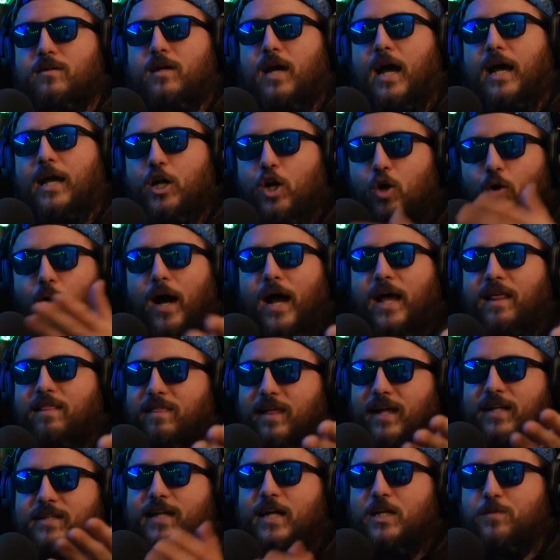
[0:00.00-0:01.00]
you know, mm-hmm. I
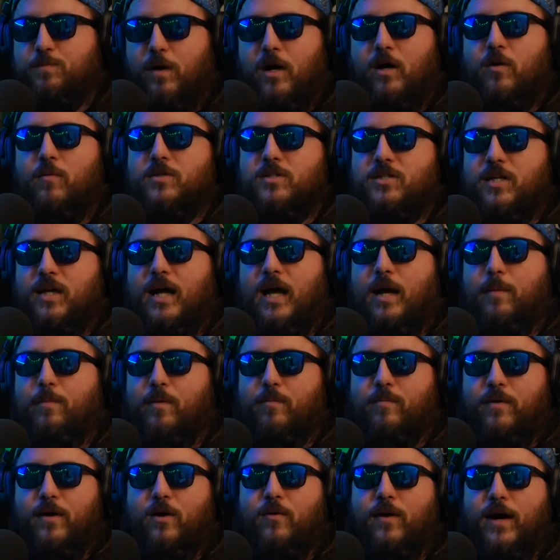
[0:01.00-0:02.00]
think that's probably what's going to
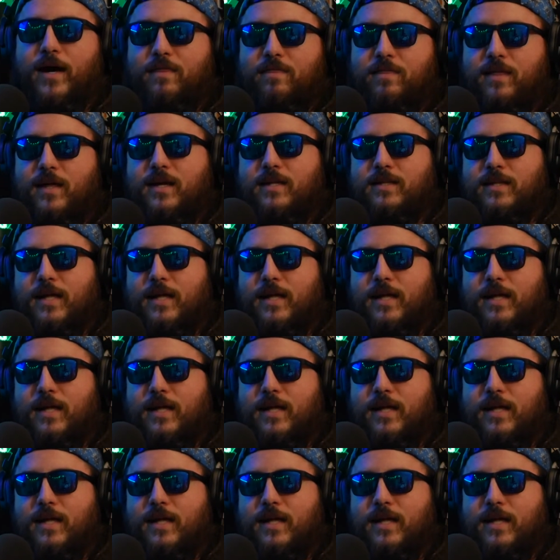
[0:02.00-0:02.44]
happen, bro. I think